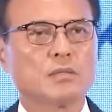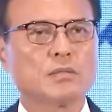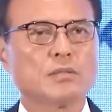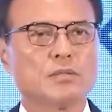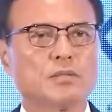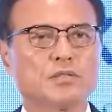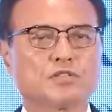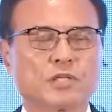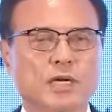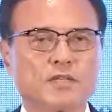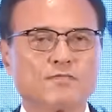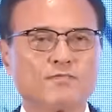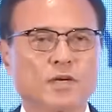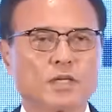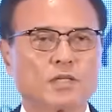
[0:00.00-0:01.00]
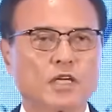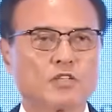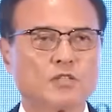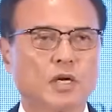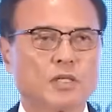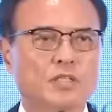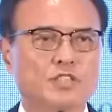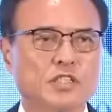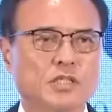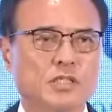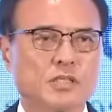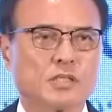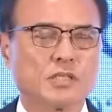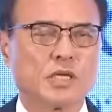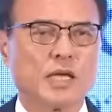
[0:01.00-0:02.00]
to transfer
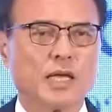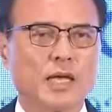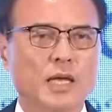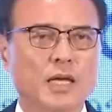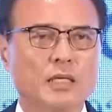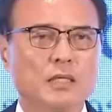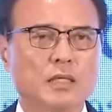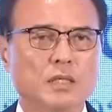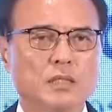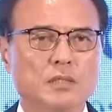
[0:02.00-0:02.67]
technologies and